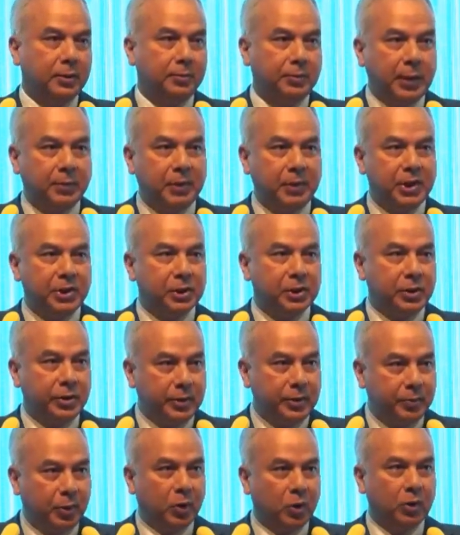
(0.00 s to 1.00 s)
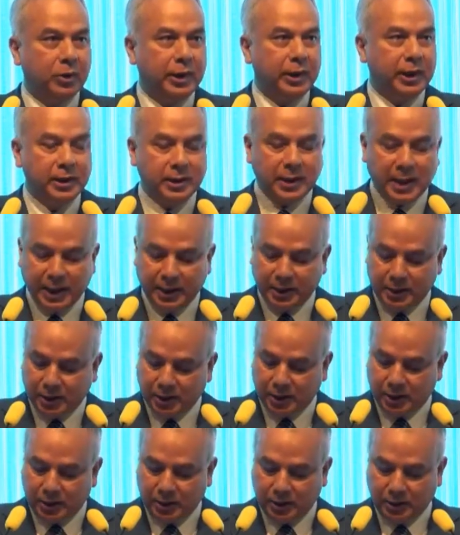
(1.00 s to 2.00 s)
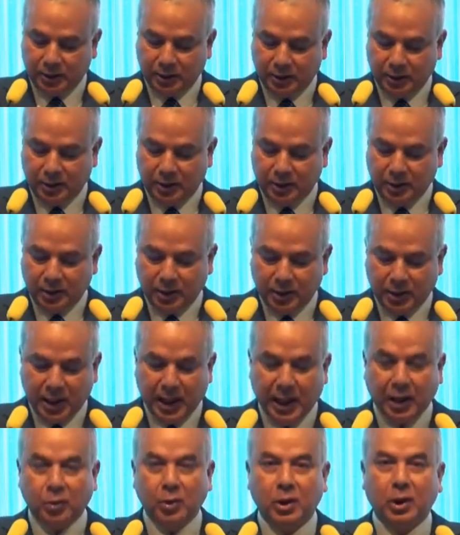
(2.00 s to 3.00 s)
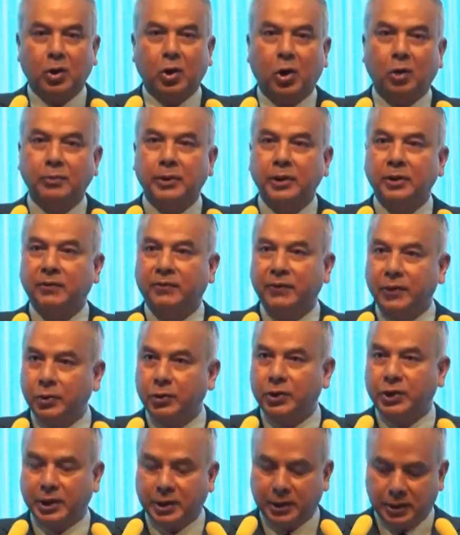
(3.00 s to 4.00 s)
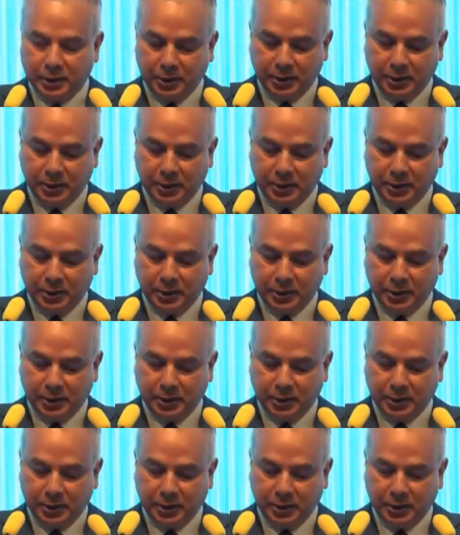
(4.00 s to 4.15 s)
published a report entitled Our Common Future,